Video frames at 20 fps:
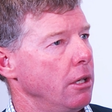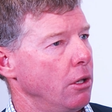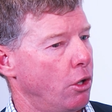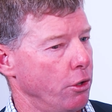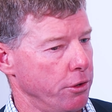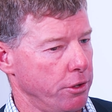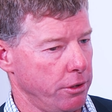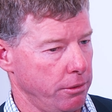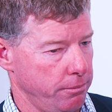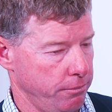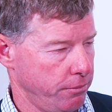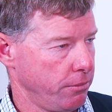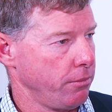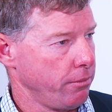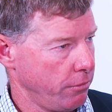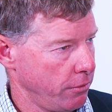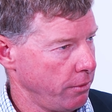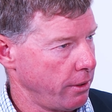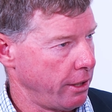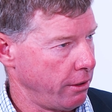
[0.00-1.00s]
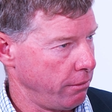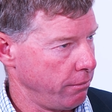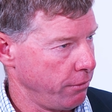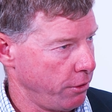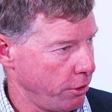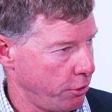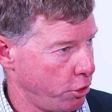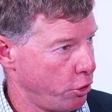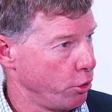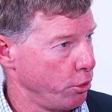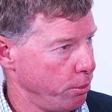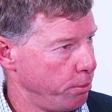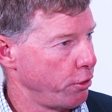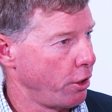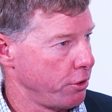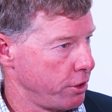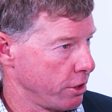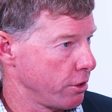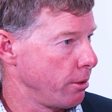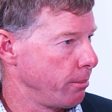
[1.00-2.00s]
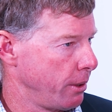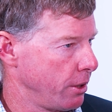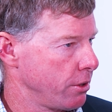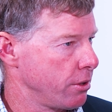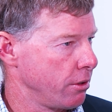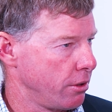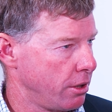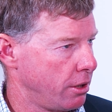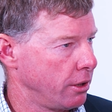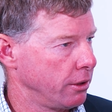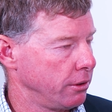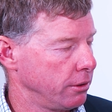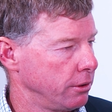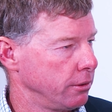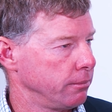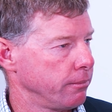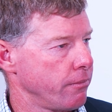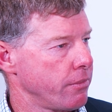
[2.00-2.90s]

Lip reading: on the 2 projects I mentioned, Hyden